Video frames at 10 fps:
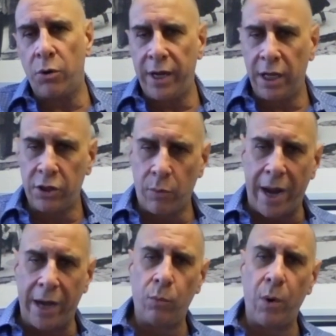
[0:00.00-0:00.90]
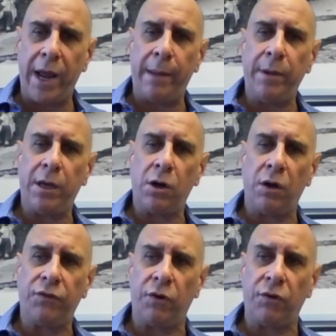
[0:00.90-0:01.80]
it the right way,
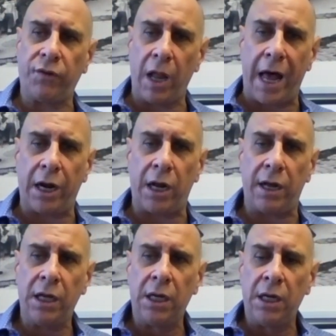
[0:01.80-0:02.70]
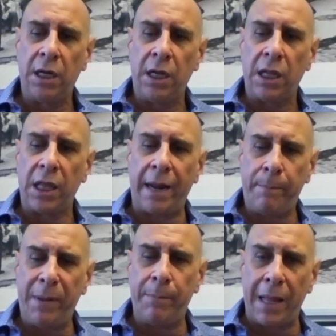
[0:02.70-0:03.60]
because there's a lot
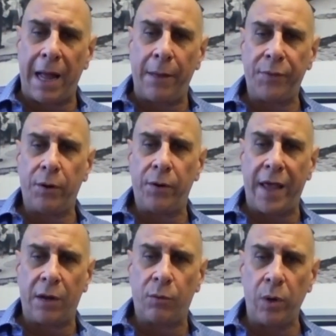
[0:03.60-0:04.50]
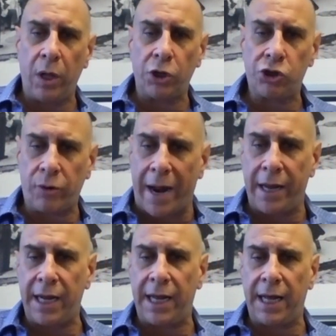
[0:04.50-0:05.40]
of people out there that will try
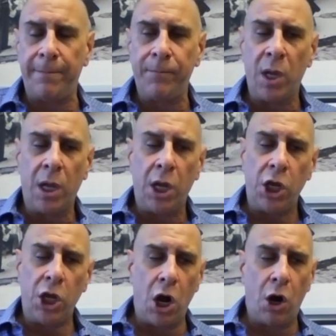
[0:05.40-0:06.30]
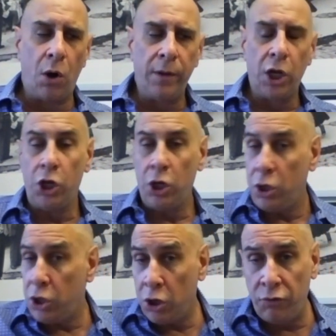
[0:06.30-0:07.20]
to
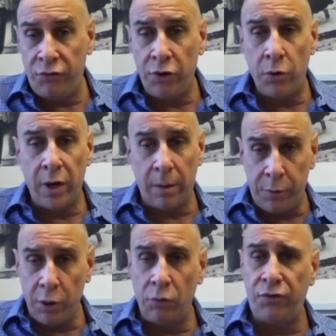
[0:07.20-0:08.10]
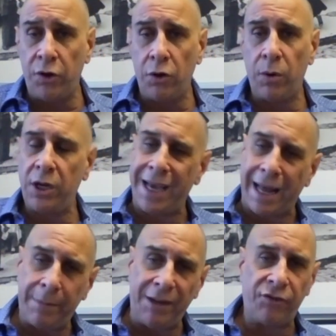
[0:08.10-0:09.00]
use you and abuse you, and you got
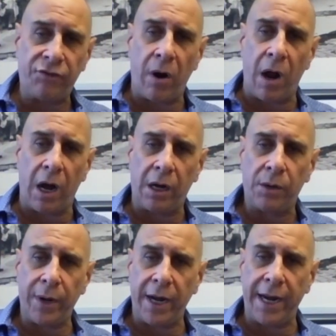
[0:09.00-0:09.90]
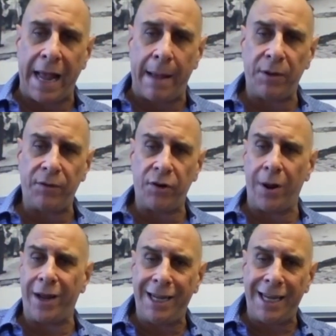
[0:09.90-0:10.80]
to be strong when it happens.
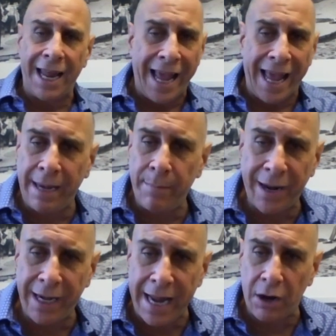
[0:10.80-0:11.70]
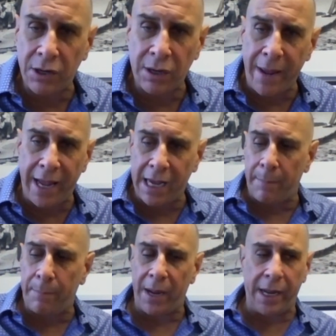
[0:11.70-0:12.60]
Anybody now can make
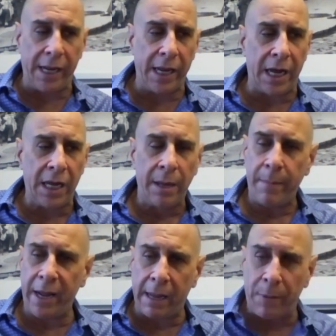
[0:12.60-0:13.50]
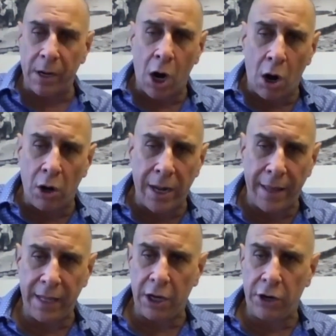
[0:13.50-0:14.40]
up a card on
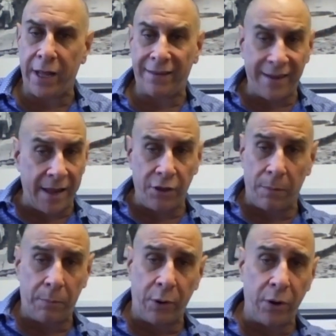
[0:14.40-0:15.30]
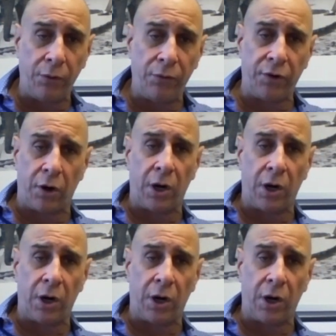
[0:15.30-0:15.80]
the internet saying they're a producer.